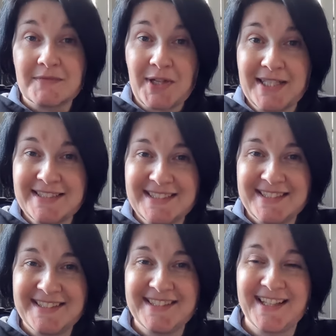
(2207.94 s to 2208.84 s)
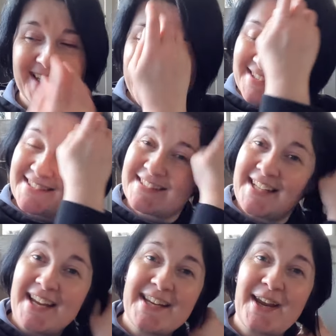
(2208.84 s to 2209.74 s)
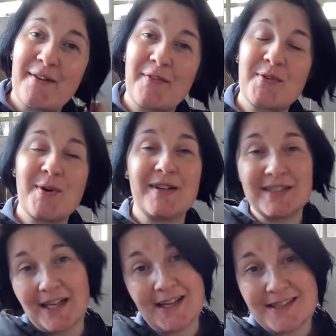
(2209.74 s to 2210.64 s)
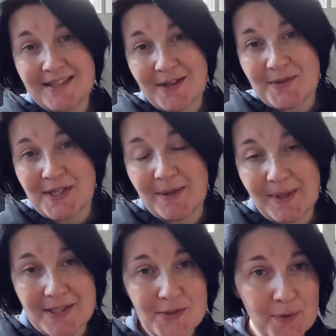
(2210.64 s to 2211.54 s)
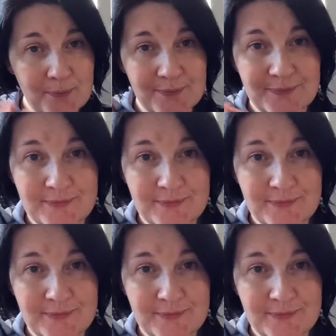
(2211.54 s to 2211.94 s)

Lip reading: Right. Take care, everyone, and I'll see you again soon.